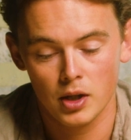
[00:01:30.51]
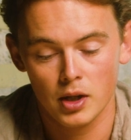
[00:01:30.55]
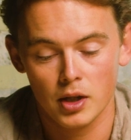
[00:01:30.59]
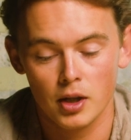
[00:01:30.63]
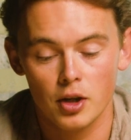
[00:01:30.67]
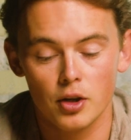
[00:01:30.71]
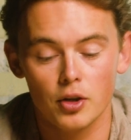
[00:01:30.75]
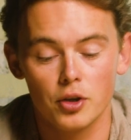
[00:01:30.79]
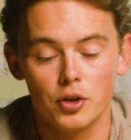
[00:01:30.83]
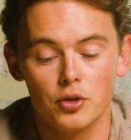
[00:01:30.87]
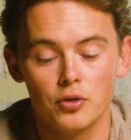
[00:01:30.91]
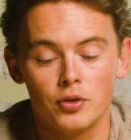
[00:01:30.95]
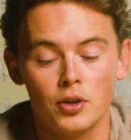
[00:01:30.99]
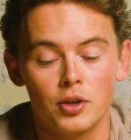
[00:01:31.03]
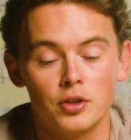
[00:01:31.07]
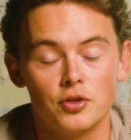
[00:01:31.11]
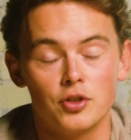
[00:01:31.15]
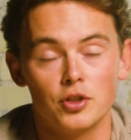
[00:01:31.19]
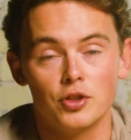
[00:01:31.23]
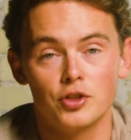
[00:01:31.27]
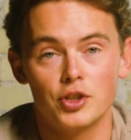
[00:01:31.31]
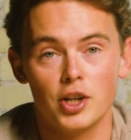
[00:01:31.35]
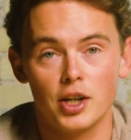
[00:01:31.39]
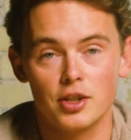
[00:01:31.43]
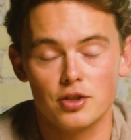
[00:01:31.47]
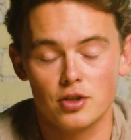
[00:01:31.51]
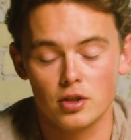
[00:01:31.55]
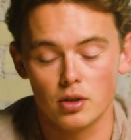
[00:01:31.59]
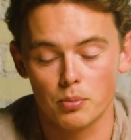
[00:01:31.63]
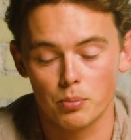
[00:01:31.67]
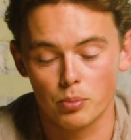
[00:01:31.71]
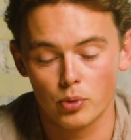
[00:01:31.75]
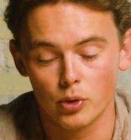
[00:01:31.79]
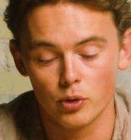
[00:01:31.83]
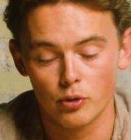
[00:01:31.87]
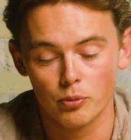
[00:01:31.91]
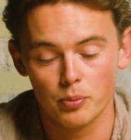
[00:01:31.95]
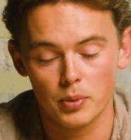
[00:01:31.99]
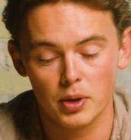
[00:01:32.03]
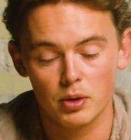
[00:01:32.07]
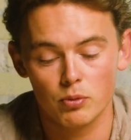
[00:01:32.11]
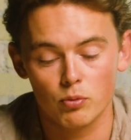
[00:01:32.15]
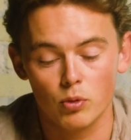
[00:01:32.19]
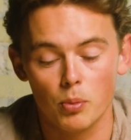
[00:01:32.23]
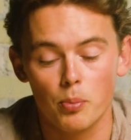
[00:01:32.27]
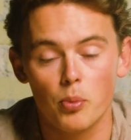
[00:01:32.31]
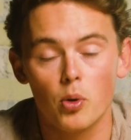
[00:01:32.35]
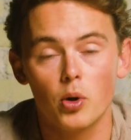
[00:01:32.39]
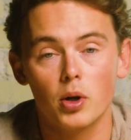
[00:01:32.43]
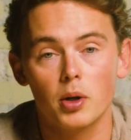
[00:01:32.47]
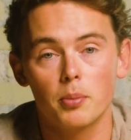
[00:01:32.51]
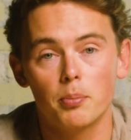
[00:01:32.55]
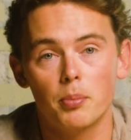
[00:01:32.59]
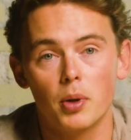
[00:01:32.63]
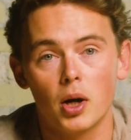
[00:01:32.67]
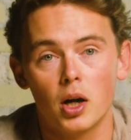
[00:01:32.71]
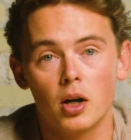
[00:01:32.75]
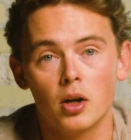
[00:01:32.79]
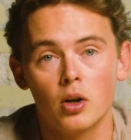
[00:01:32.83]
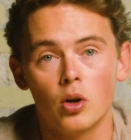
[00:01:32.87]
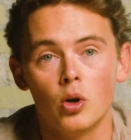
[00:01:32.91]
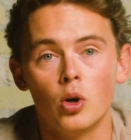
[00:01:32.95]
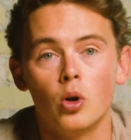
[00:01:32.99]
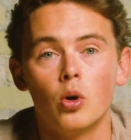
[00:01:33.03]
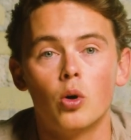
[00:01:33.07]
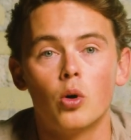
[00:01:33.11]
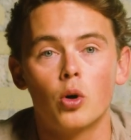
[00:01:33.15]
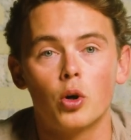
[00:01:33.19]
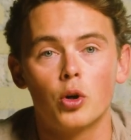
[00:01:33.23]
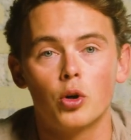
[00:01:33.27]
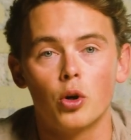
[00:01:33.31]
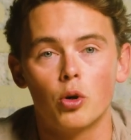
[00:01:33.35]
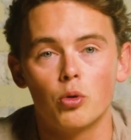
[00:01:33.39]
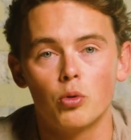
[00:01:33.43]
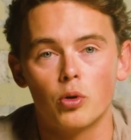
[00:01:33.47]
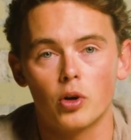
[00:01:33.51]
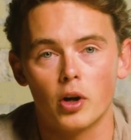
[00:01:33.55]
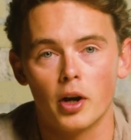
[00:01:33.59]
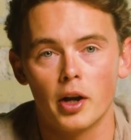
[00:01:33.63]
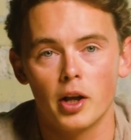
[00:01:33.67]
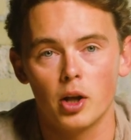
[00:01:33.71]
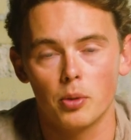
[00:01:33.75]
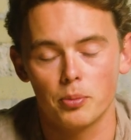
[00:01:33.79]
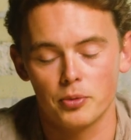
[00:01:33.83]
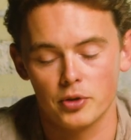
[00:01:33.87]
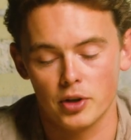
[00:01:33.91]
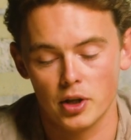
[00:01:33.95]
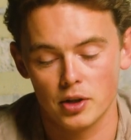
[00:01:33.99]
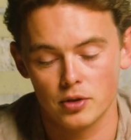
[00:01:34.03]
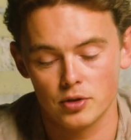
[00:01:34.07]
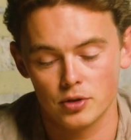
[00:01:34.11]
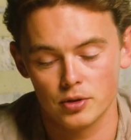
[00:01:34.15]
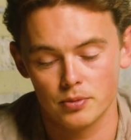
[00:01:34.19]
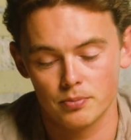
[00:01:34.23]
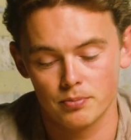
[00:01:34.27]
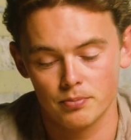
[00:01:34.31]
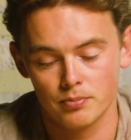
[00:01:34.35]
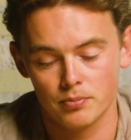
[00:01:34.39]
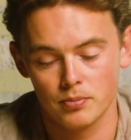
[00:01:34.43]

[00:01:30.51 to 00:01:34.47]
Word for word: Here you can suggest an improvement, report a bug, or go to our help center.